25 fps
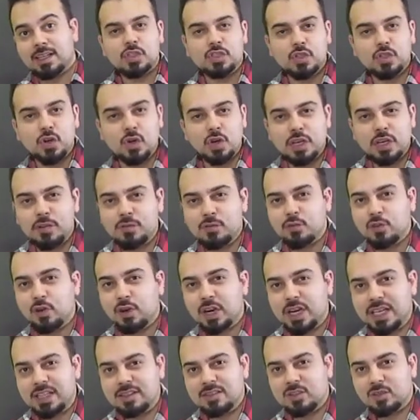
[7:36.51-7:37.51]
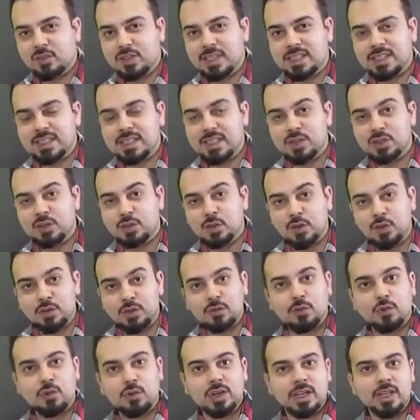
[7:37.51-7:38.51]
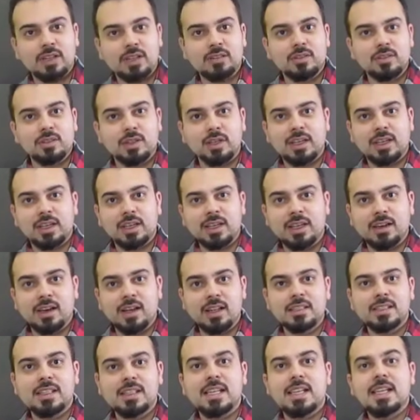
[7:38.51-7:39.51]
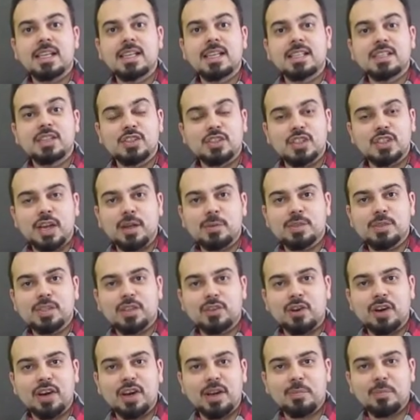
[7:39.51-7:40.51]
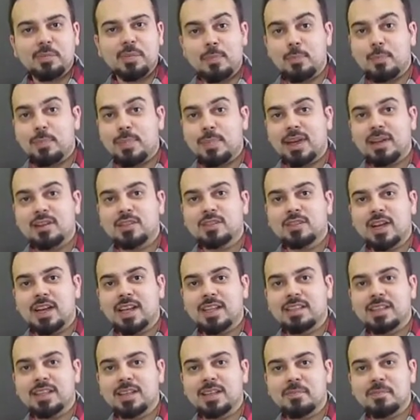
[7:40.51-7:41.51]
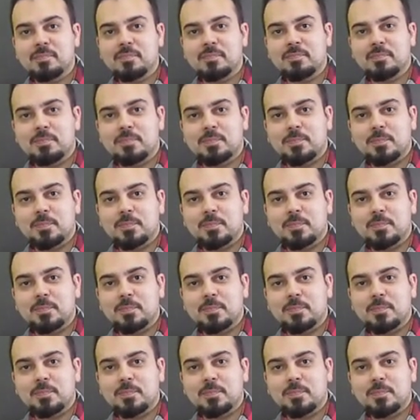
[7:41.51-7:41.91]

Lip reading: So if you are interested, don't forget to click on subscribe and bell icon.